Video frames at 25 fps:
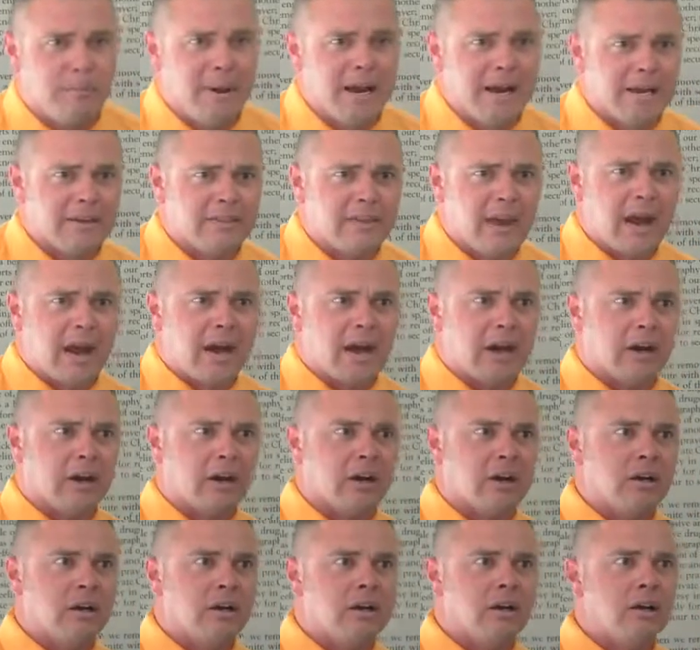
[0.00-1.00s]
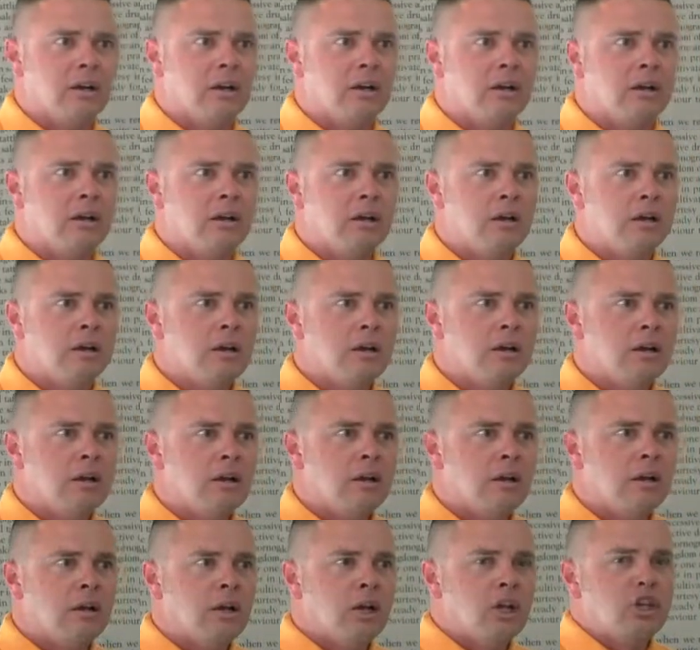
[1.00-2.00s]
be there.
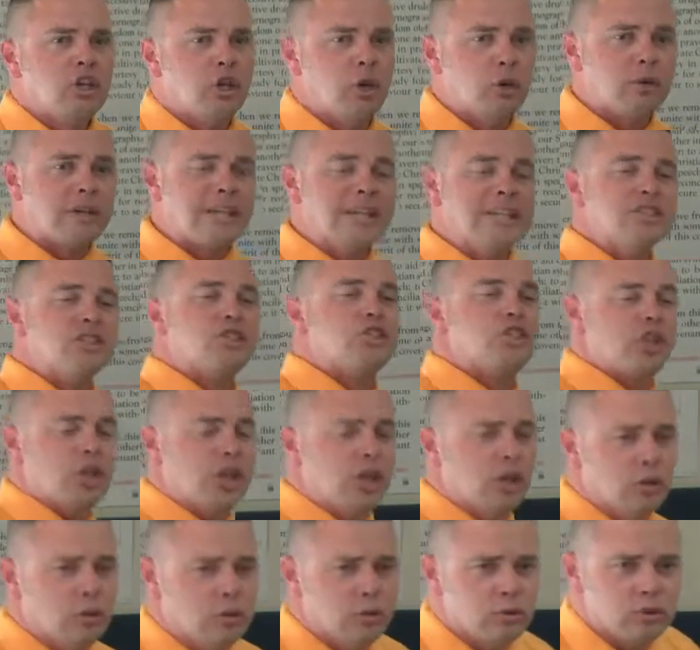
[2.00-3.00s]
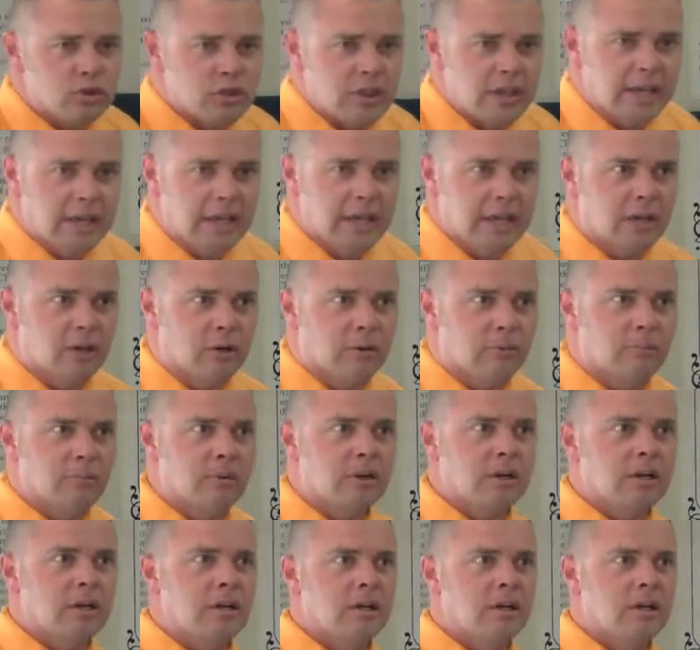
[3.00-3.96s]
You can choose them.